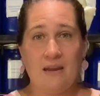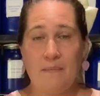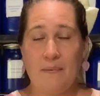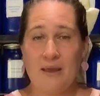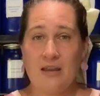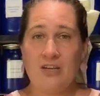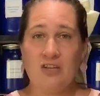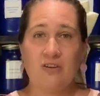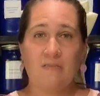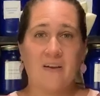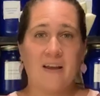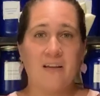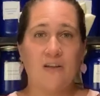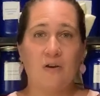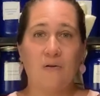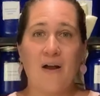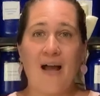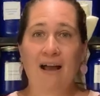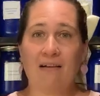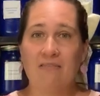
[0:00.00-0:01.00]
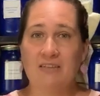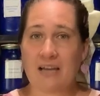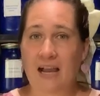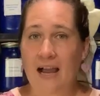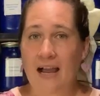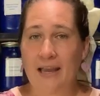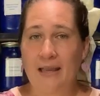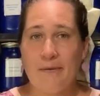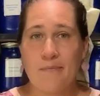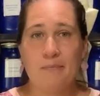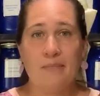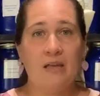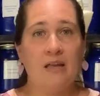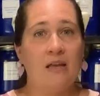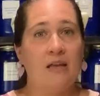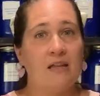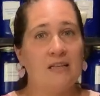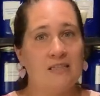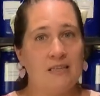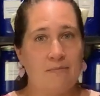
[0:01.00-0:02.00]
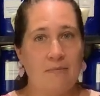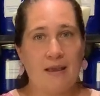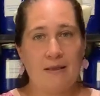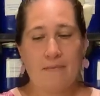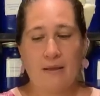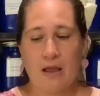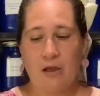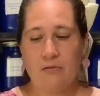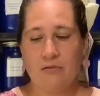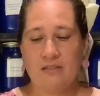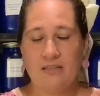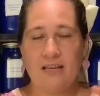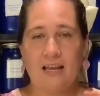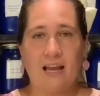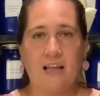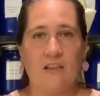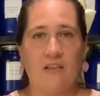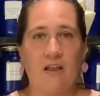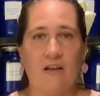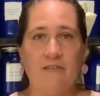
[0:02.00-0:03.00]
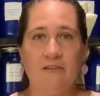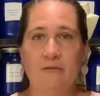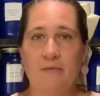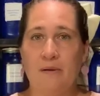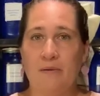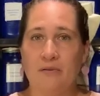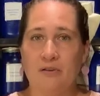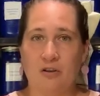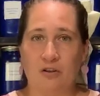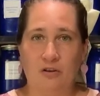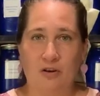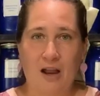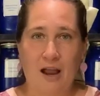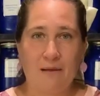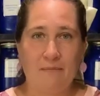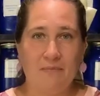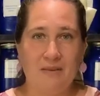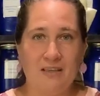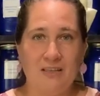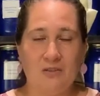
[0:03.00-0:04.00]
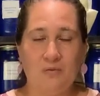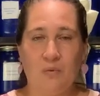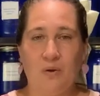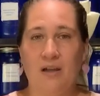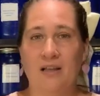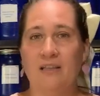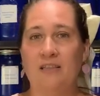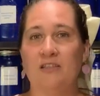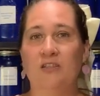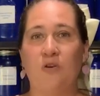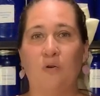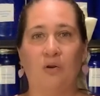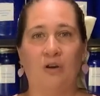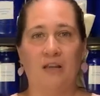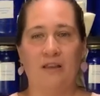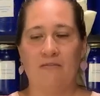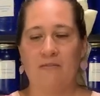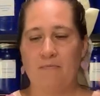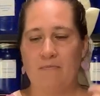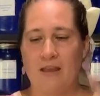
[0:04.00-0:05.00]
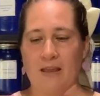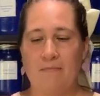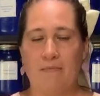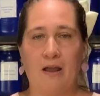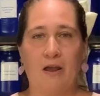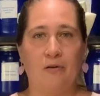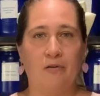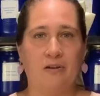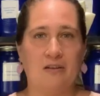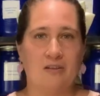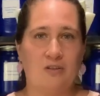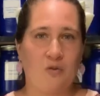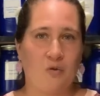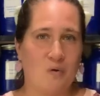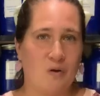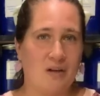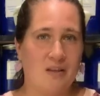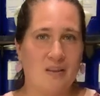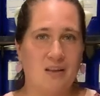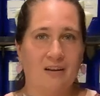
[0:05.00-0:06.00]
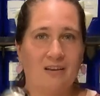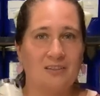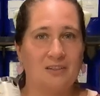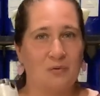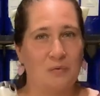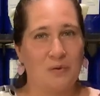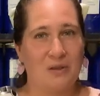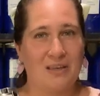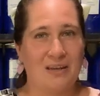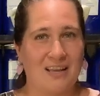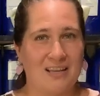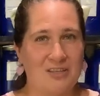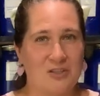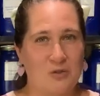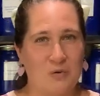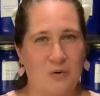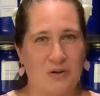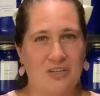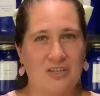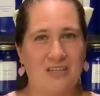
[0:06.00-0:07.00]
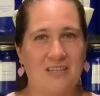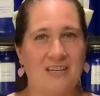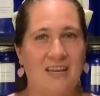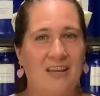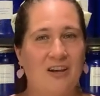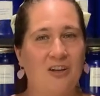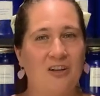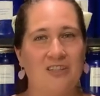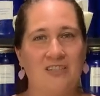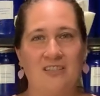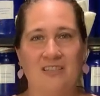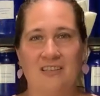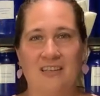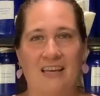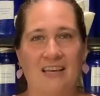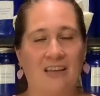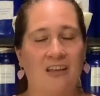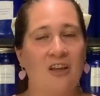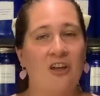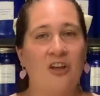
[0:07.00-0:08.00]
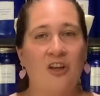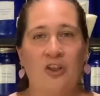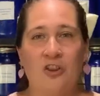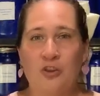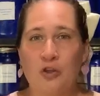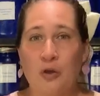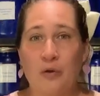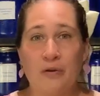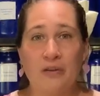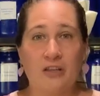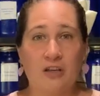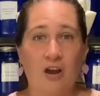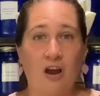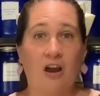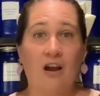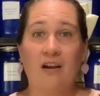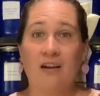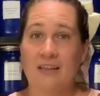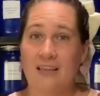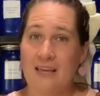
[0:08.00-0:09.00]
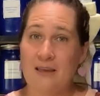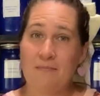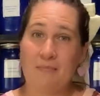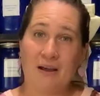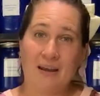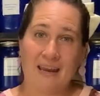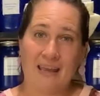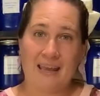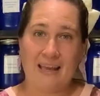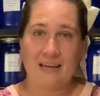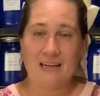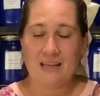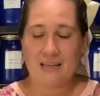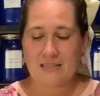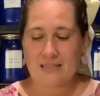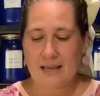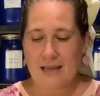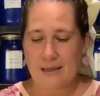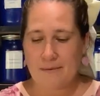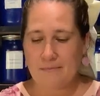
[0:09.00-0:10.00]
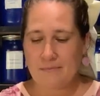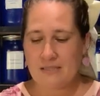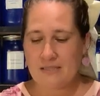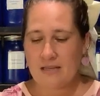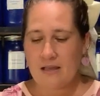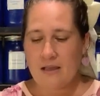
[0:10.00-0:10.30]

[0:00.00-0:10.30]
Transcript: a pinch, if I don't have time to make my own tea, I love to be able to grab these ones or even make my own and store in there, because they're really nice storage containers to like throw in the car to keep on hand at times.